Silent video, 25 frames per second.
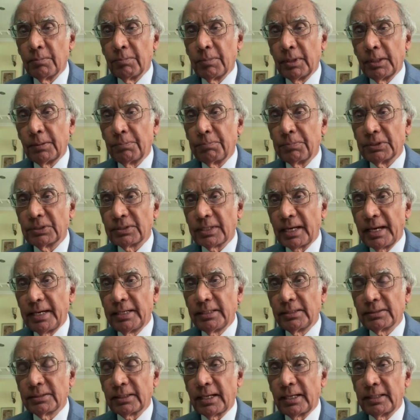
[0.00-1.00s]
But
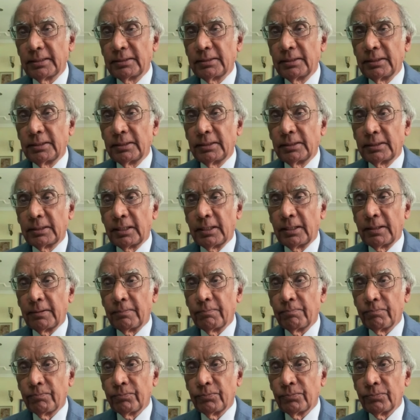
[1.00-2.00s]
besides, I think
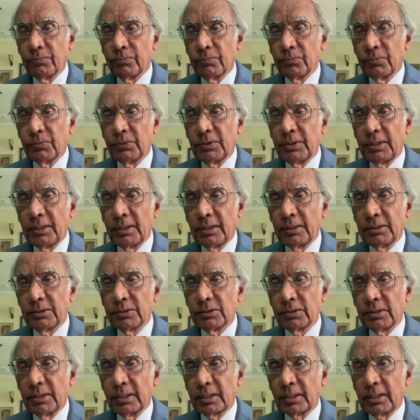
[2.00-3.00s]
there
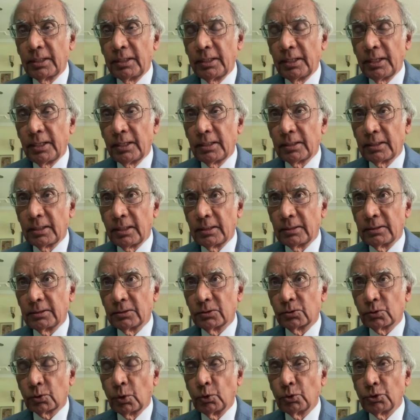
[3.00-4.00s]
is a clear
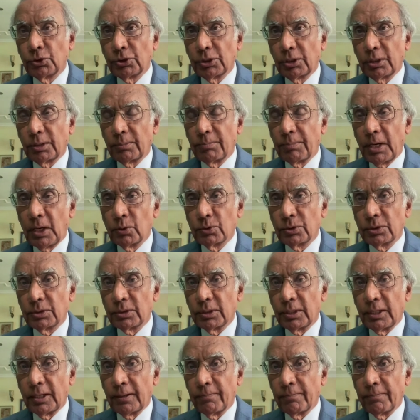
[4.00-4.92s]
disclosure about